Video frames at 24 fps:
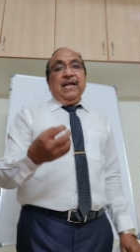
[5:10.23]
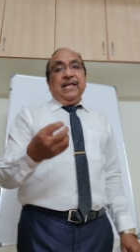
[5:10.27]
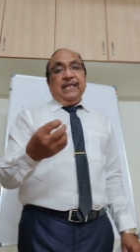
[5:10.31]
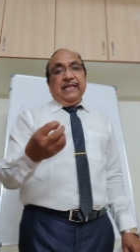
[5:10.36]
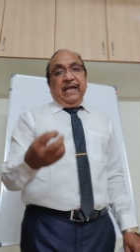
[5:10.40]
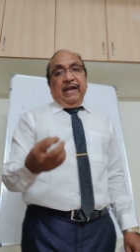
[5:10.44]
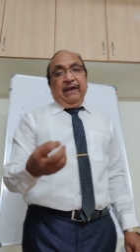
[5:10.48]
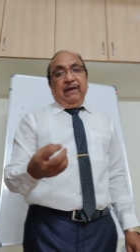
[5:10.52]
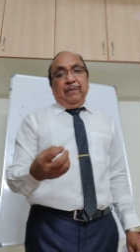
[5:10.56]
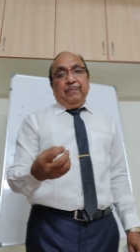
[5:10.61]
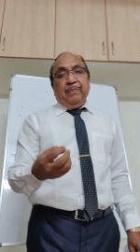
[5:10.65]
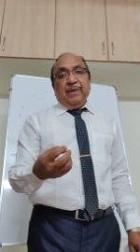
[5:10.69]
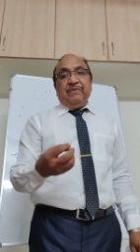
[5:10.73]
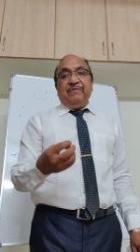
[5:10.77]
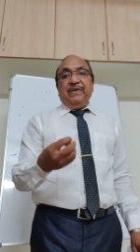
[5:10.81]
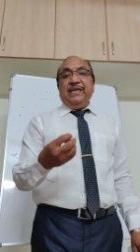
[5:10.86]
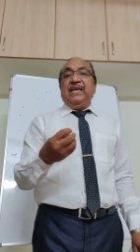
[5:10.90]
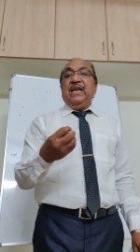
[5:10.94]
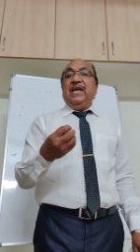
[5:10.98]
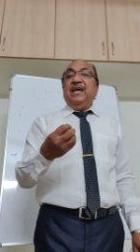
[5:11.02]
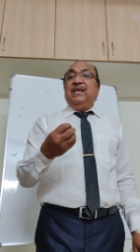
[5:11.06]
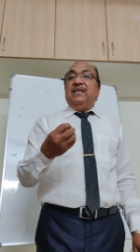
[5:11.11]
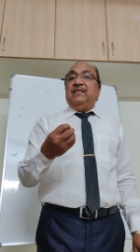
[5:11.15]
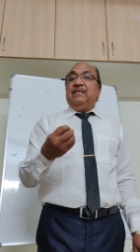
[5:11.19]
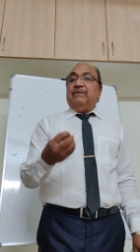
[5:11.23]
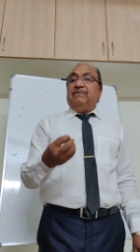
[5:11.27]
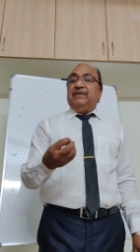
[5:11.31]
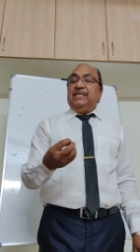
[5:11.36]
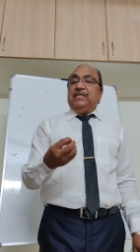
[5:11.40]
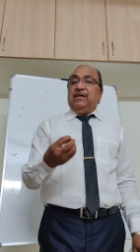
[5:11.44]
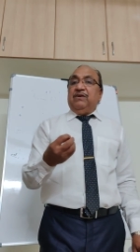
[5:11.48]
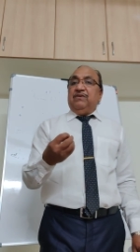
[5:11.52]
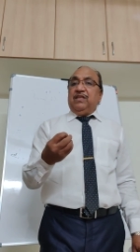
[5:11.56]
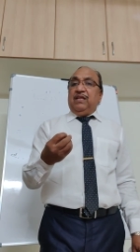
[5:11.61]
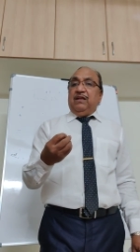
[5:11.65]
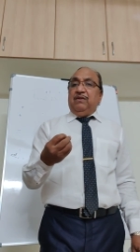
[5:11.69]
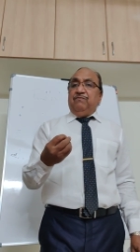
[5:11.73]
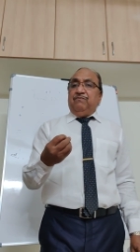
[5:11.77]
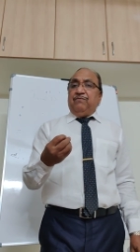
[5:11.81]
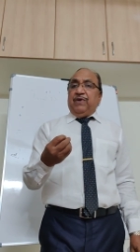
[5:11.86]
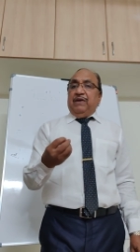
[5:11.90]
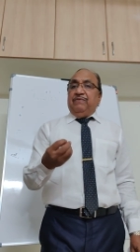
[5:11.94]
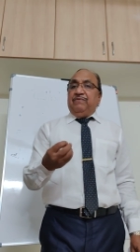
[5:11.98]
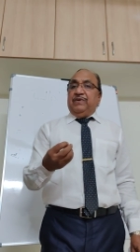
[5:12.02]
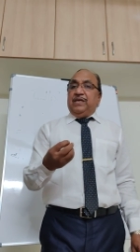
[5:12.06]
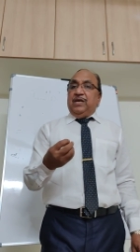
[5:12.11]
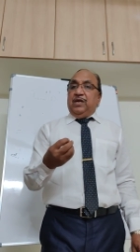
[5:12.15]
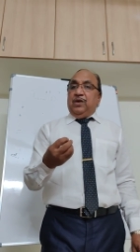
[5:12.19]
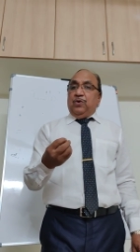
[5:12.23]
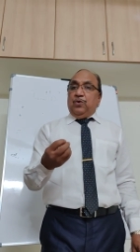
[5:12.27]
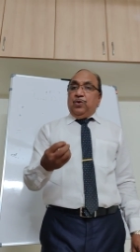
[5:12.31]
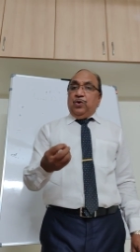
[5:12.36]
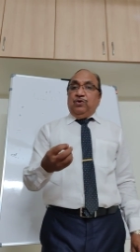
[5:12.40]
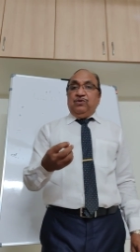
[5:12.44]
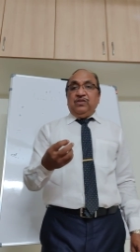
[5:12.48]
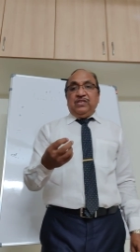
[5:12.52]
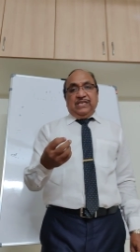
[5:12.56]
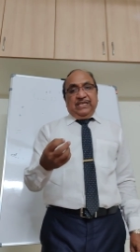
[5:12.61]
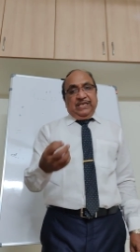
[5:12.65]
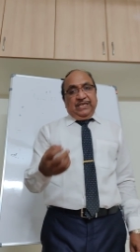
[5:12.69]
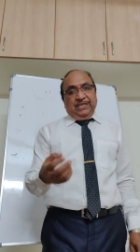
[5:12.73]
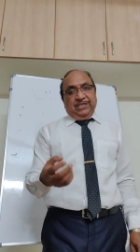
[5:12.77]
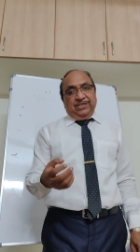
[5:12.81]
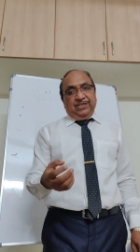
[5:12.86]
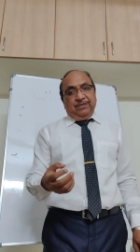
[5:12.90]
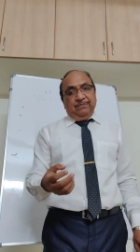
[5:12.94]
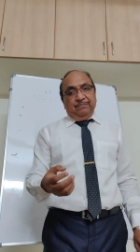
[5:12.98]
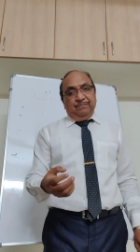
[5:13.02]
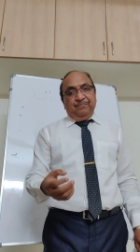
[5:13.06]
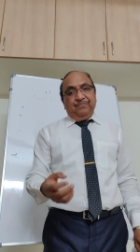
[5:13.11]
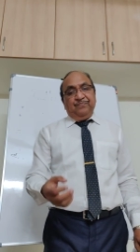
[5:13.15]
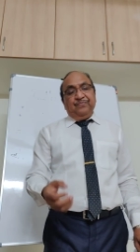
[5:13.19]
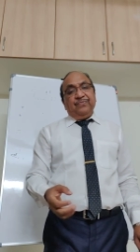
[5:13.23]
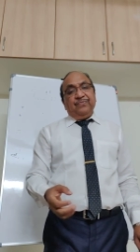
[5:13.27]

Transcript: They will provide 7,500 crores each.